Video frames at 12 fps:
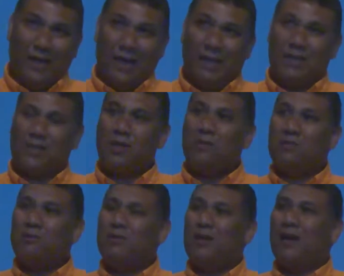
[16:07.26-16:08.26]
And
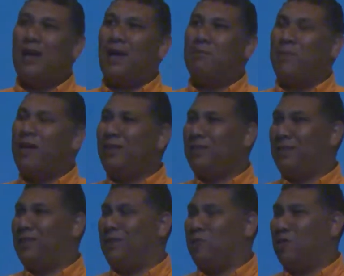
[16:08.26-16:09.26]
so I made a
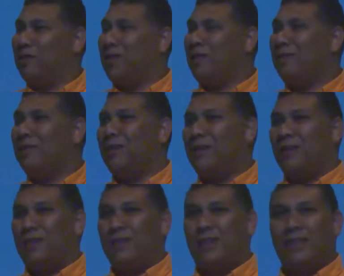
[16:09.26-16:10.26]
decision then
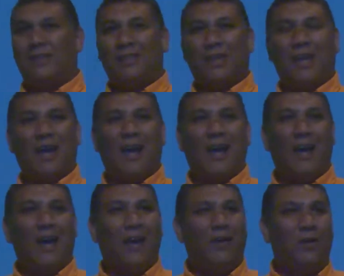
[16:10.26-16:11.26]
that
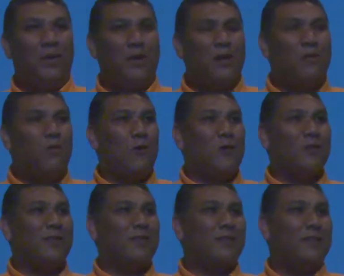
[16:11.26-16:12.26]
here
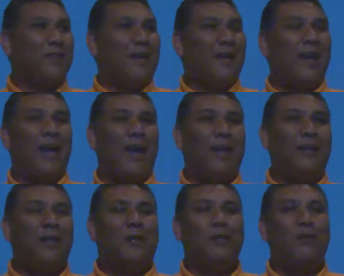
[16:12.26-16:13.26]
was an
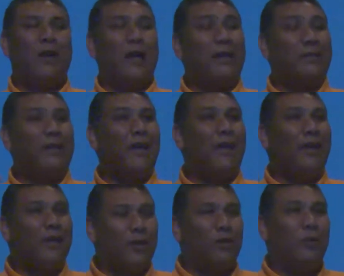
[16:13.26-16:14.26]

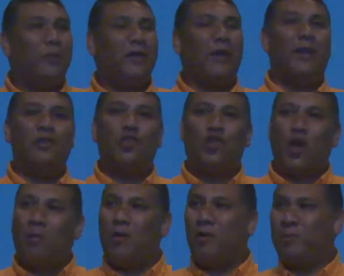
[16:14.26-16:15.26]
economic and
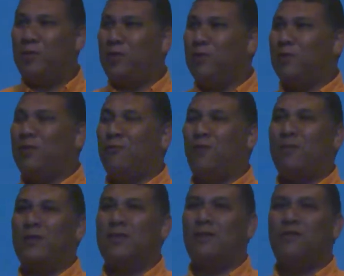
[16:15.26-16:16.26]
job opportunity for
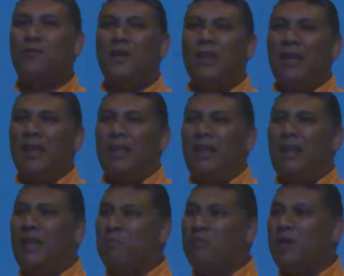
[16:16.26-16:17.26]
myself.
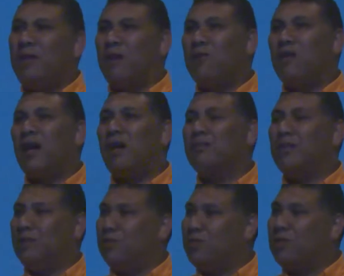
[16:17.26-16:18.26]
Let me go out
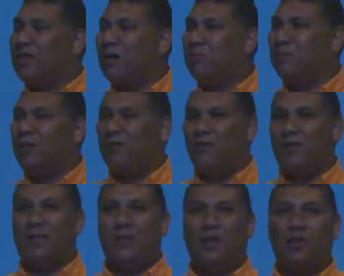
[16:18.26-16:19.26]
and do some
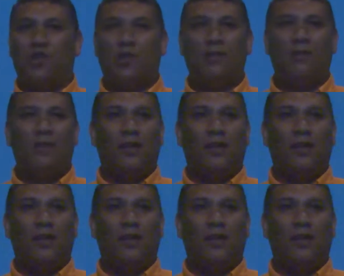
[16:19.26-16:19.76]
investigation.